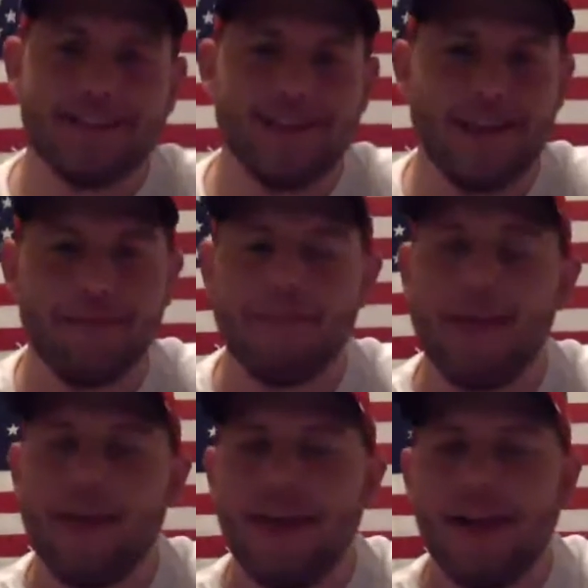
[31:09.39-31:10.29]
name.
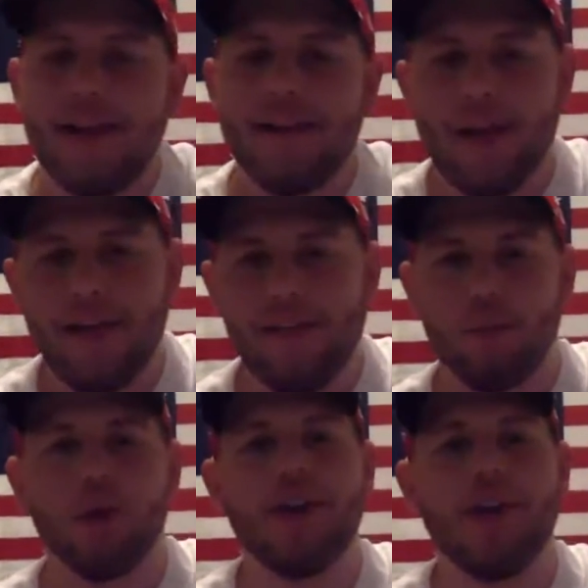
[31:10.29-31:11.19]
That
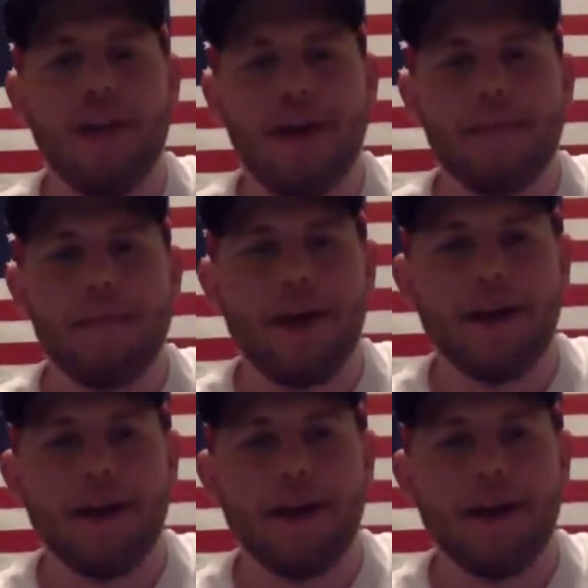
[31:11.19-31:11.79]
rookie linebacker